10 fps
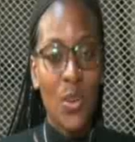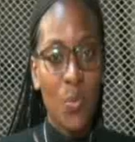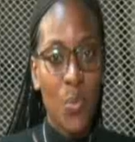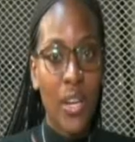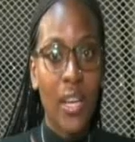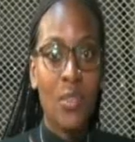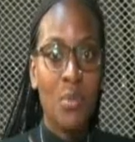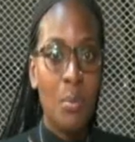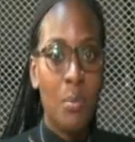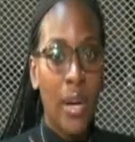break, and
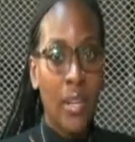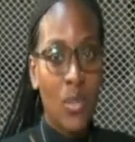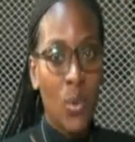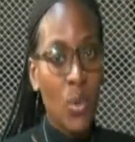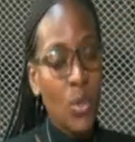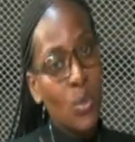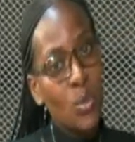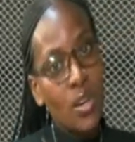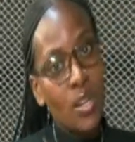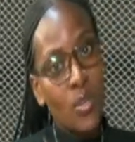we'll be back to conclude
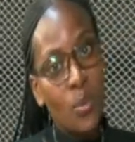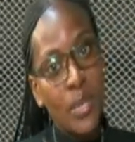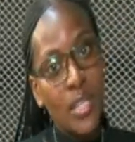on our topic.